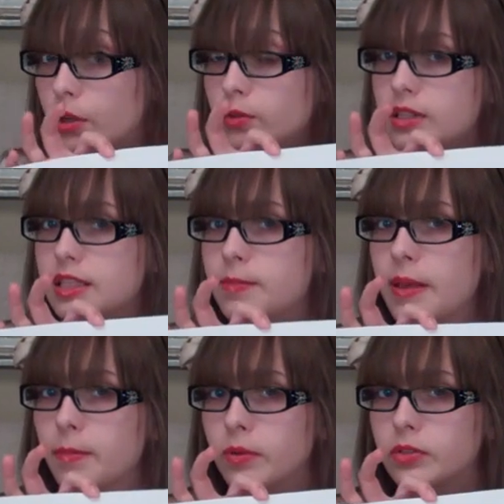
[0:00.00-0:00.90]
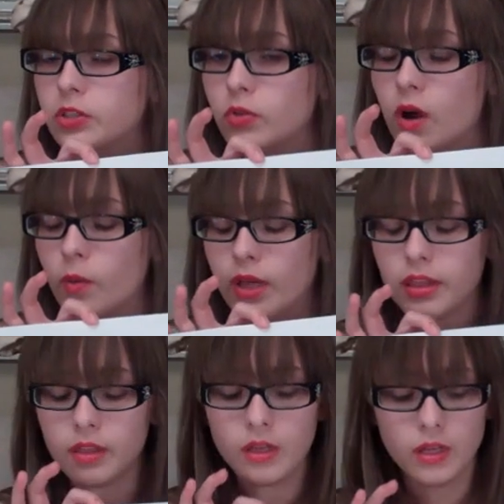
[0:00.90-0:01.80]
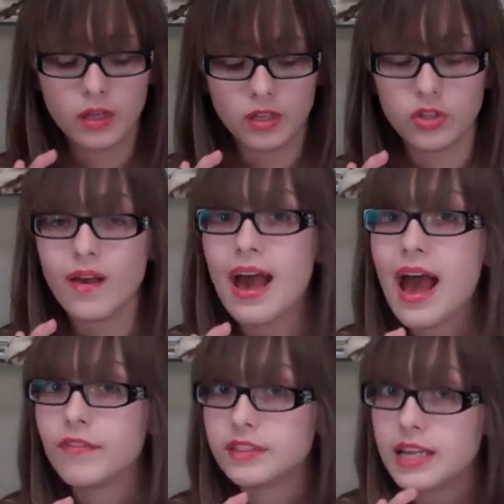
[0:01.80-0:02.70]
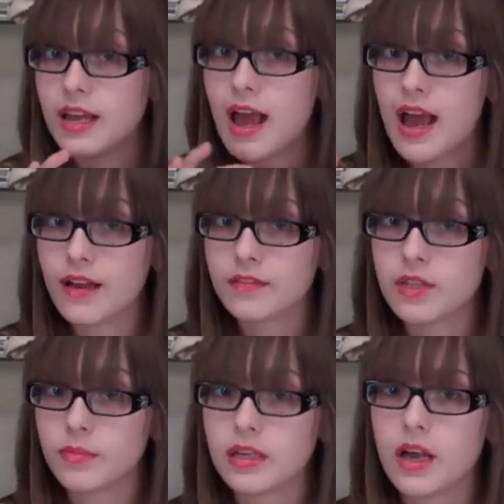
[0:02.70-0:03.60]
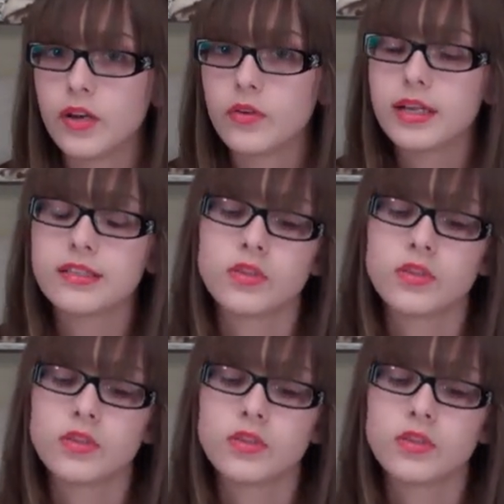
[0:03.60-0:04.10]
use this paper to draw with, you have to have something under it.